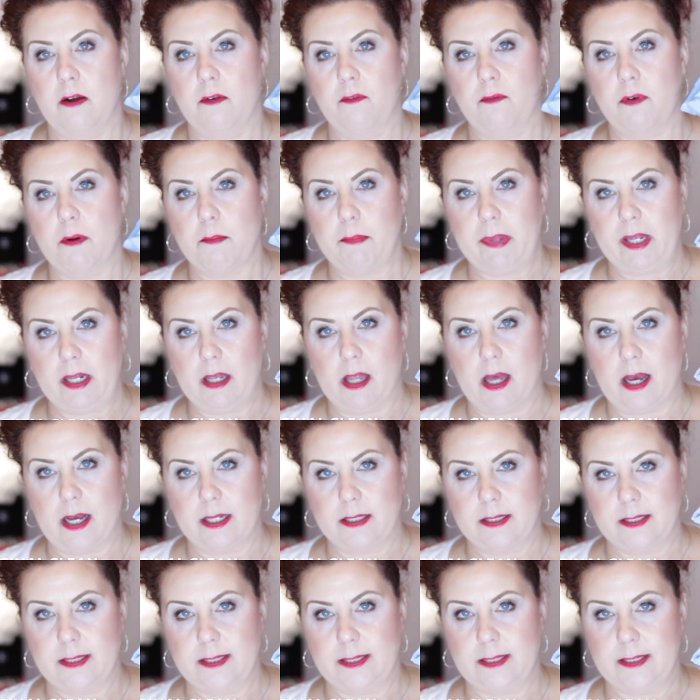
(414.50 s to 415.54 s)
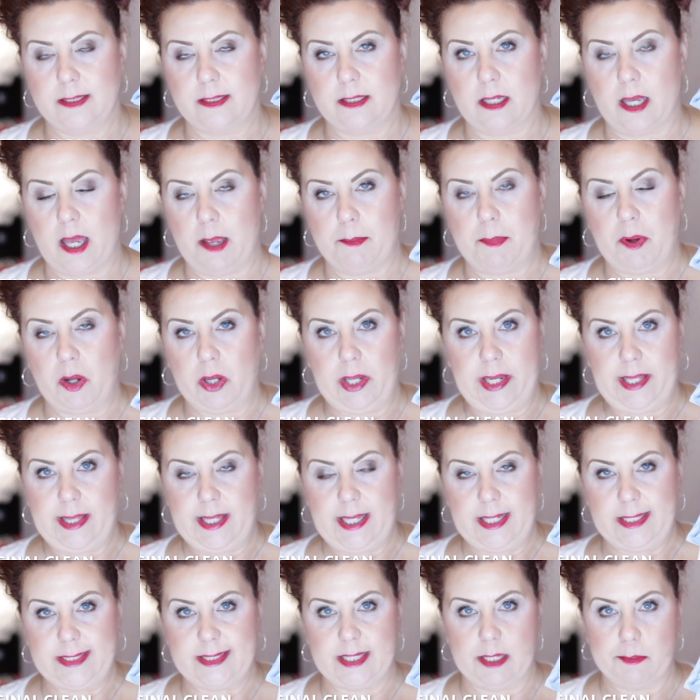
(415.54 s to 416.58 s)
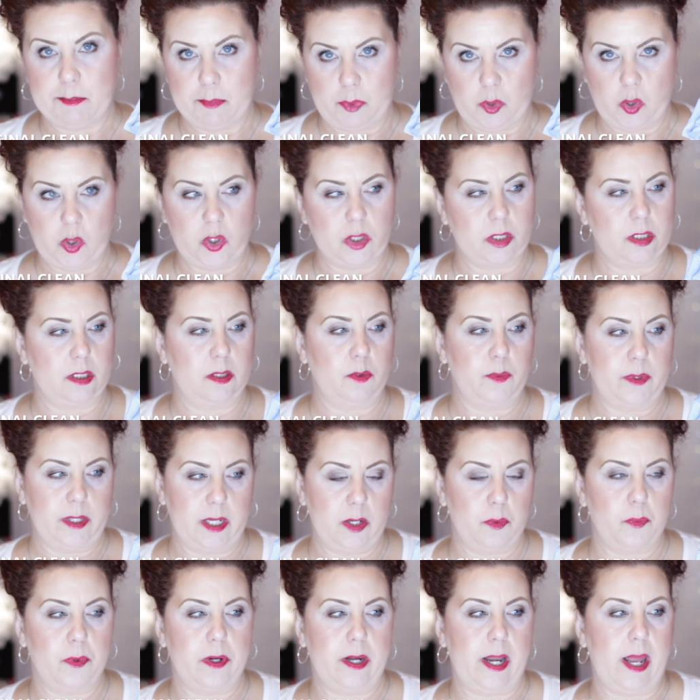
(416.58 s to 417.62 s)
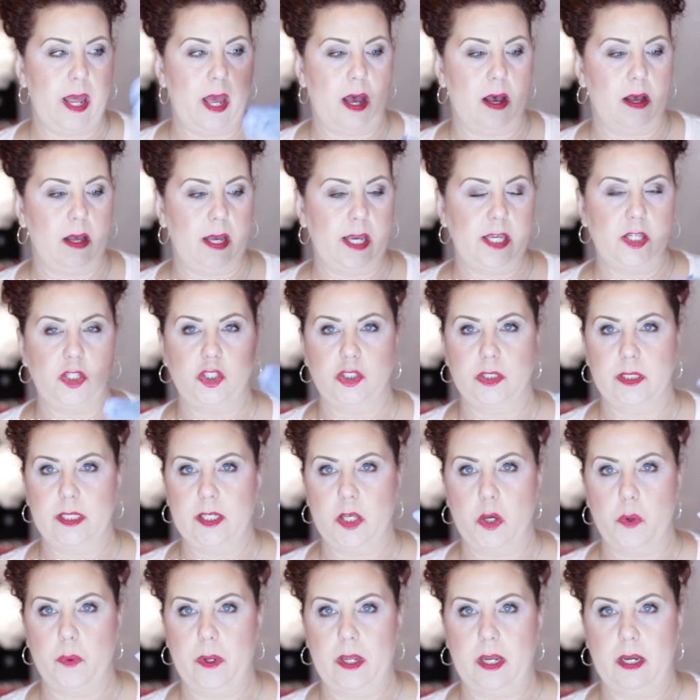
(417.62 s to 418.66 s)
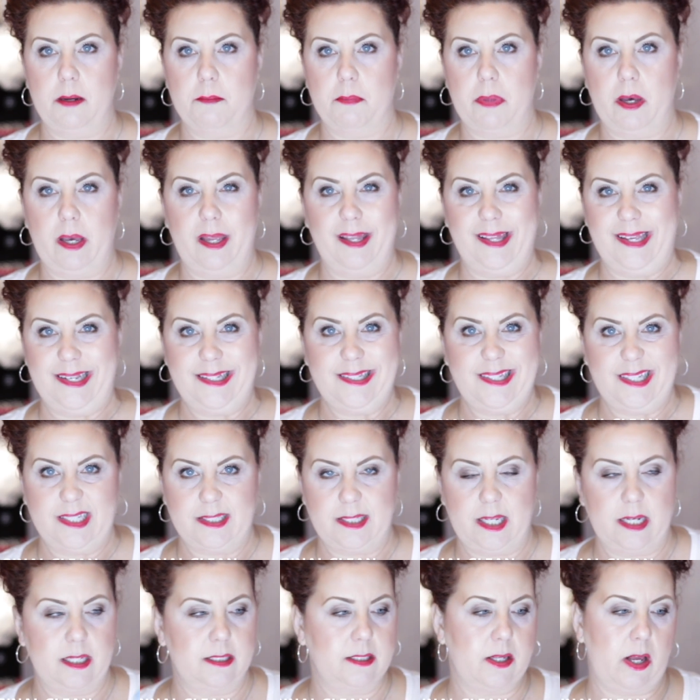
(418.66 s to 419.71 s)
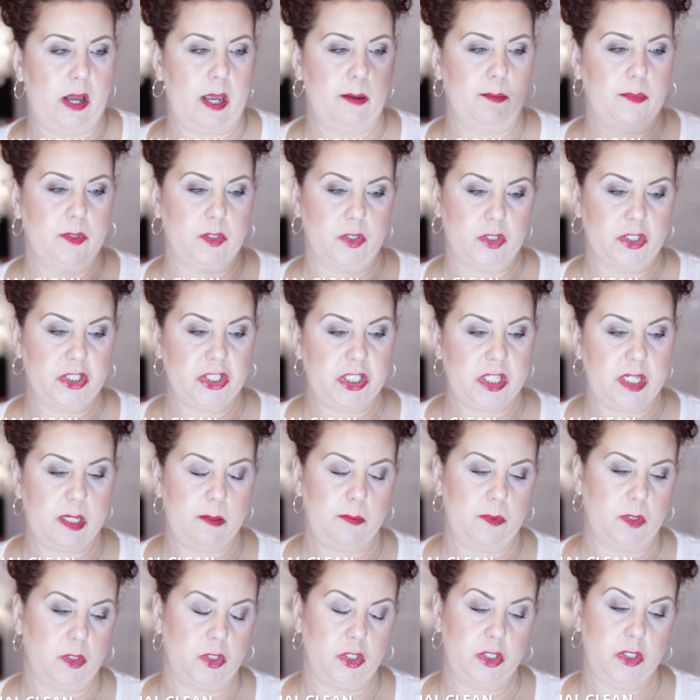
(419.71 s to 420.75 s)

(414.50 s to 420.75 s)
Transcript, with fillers: from Big Lots. I buy these in bulk. When I run out, I usually go in and buy like six at a time. These are cheap. They're